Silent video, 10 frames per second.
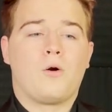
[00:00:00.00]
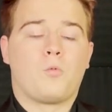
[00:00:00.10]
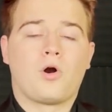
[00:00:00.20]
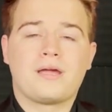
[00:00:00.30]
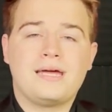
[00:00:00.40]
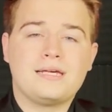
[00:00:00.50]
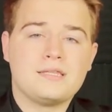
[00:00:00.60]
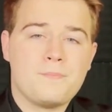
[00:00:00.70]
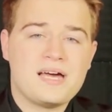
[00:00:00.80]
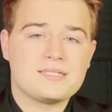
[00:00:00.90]
where we're
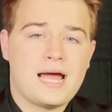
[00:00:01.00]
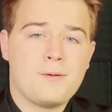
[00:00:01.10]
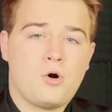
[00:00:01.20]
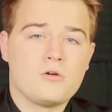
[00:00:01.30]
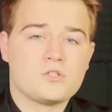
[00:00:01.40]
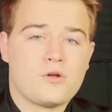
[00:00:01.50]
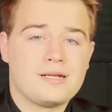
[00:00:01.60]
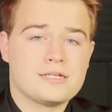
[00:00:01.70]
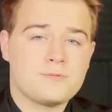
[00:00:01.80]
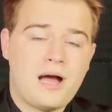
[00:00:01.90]
getting the best eyeballs
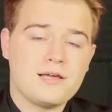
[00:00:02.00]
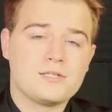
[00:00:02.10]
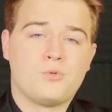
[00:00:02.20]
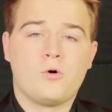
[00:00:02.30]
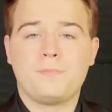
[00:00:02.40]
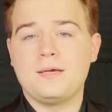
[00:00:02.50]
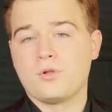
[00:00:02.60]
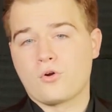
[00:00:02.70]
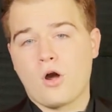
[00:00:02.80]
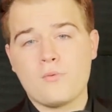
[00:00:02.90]
on it as possible.
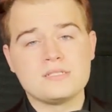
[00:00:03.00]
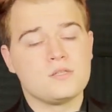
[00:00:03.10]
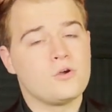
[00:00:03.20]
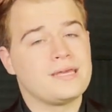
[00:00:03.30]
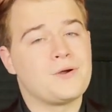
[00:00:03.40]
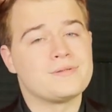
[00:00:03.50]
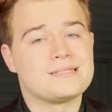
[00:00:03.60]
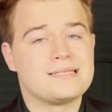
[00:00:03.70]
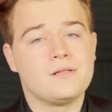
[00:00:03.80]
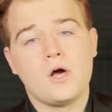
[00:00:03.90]
People are always looking
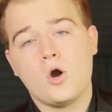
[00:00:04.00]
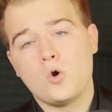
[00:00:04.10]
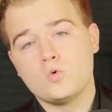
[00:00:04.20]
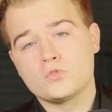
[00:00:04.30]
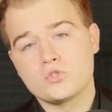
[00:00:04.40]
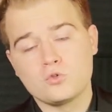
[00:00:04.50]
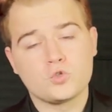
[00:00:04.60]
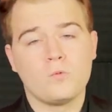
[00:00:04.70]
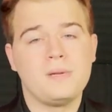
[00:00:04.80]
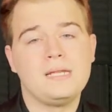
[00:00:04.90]
on Zillow,
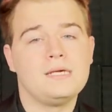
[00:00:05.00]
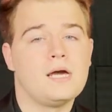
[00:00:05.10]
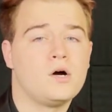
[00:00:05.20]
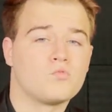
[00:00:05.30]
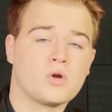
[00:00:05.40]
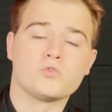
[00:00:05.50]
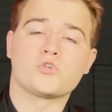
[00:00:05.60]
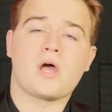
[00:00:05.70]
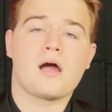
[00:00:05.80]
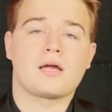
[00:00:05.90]
social media,
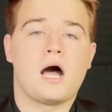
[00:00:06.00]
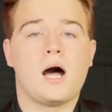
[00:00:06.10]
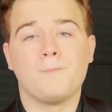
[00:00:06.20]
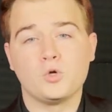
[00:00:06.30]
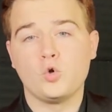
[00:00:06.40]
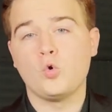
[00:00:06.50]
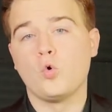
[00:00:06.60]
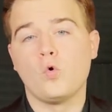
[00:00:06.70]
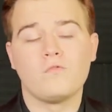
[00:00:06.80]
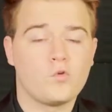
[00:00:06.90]
Realtor.com,
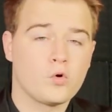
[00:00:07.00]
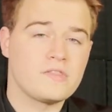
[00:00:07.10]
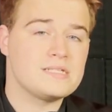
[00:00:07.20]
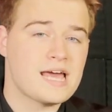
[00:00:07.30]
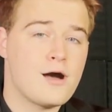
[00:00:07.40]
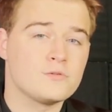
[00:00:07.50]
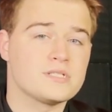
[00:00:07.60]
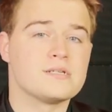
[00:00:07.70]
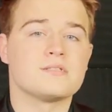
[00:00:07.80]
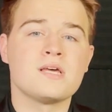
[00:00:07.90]
Google for these
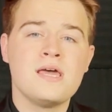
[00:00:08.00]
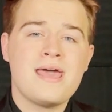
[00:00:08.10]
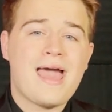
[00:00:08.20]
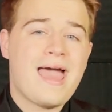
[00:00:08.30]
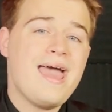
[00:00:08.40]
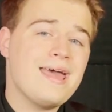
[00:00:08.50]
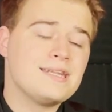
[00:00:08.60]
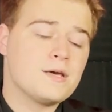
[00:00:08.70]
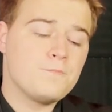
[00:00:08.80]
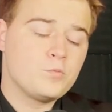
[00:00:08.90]
houses.
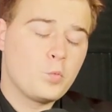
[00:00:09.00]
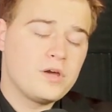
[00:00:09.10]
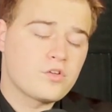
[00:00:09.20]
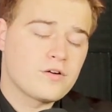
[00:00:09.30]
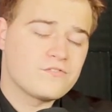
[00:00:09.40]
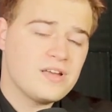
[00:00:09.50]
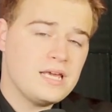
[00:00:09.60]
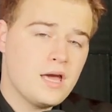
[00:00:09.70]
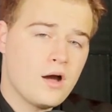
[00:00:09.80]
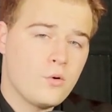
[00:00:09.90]
And with our
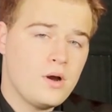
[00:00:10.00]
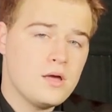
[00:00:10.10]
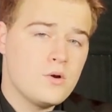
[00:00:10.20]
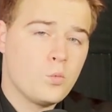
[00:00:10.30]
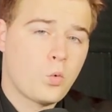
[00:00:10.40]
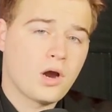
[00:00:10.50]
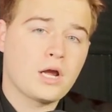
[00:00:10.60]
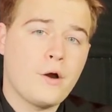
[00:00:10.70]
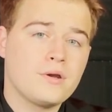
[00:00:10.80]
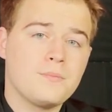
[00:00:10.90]
video,
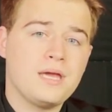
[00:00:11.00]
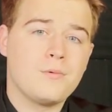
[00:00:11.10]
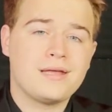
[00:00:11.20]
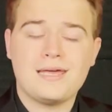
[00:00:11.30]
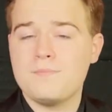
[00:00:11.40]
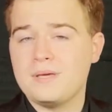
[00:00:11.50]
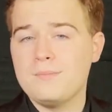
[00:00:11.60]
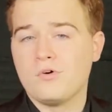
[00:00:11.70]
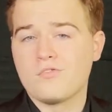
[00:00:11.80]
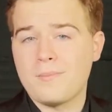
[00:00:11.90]
we're going to be able to hit
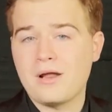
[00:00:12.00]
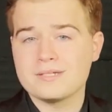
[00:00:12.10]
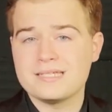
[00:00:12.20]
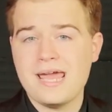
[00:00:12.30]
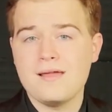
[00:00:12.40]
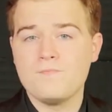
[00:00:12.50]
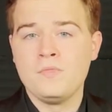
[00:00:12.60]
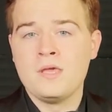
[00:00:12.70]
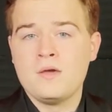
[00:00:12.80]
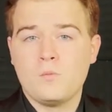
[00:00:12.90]
people from out of state.
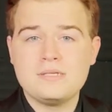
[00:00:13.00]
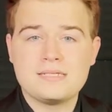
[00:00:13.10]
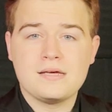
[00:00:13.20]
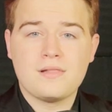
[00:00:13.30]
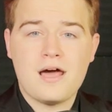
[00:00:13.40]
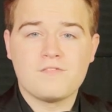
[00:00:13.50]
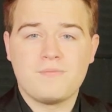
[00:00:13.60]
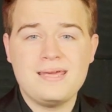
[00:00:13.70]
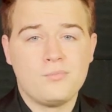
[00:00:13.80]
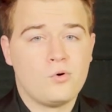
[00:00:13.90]
We see a lot
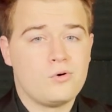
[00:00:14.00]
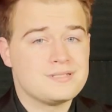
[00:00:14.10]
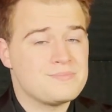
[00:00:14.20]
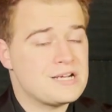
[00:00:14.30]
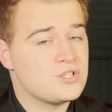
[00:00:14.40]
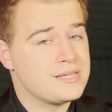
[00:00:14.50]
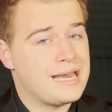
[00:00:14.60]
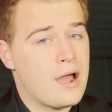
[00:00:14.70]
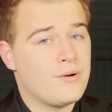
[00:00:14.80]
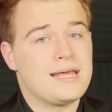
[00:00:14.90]
of people,
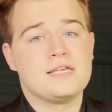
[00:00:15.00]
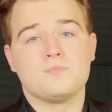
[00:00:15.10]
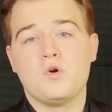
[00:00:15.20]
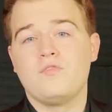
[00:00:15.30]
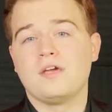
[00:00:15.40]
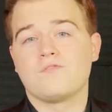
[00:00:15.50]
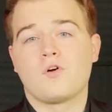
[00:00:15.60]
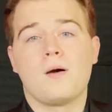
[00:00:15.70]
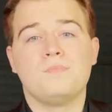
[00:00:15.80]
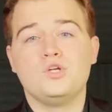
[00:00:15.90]
especially nowadays, moving
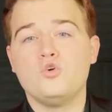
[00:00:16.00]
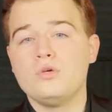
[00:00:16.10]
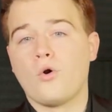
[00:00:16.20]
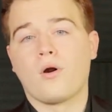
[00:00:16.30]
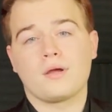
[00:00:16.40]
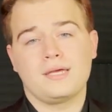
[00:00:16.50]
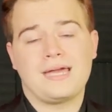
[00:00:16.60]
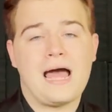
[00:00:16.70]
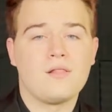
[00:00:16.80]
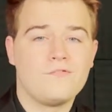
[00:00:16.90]
from New York,
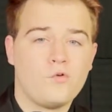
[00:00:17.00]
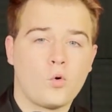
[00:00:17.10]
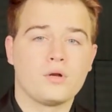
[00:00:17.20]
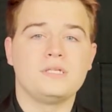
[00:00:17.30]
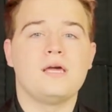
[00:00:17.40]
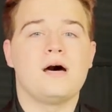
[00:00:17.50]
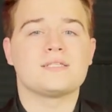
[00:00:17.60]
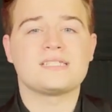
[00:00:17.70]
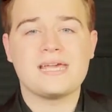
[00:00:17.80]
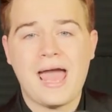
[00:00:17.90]

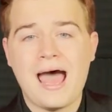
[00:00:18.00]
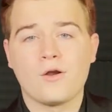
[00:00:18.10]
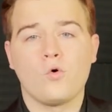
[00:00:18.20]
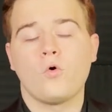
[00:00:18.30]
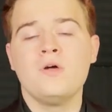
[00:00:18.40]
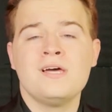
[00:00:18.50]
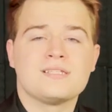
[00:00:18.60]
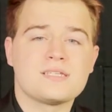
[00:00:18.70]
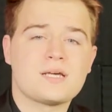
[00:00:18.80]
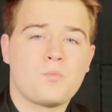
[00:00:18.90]
California, Seattle
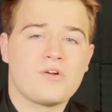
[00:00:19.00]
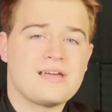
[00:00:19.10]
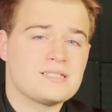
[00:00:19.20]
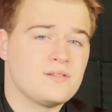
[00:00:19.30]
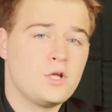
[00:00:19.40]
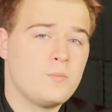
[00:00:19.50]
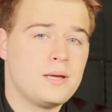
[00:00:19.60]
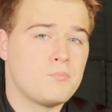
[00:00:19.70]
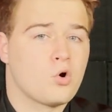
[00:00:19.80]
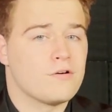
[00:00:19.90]
to somewhere that's a little
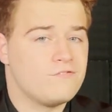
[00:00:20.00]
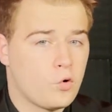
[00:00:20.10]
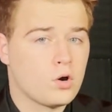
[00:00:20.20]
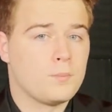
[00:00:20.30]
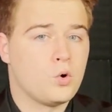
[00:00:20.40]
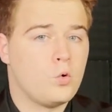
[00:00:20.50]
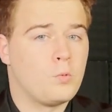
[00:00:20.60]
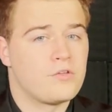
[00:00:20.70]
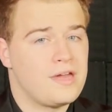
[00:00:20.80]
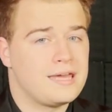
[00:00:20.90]
bit more
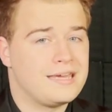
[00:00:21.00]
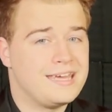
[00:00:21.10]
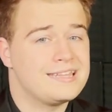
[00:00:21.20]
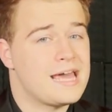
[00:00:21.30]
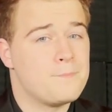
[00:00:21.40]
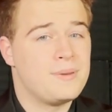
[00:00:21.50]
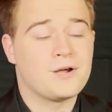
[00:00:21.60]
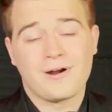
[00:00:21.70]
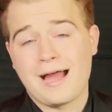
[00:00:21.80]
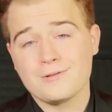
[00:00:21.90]
affordable where they can get that
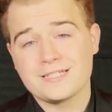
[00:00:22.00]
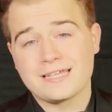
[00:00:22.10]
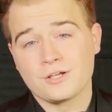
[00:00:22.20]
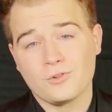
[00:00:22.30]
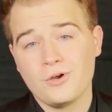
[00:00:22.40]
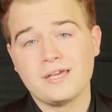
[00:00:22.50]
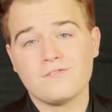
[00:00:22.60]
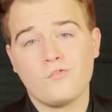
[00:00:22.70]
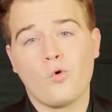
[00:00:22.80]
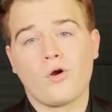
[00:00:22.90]
bigger house that they're
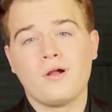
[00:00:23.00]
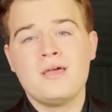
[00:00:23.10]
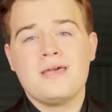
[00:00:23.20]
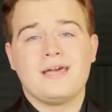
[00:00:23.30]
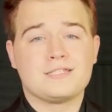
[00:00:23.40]
looking for,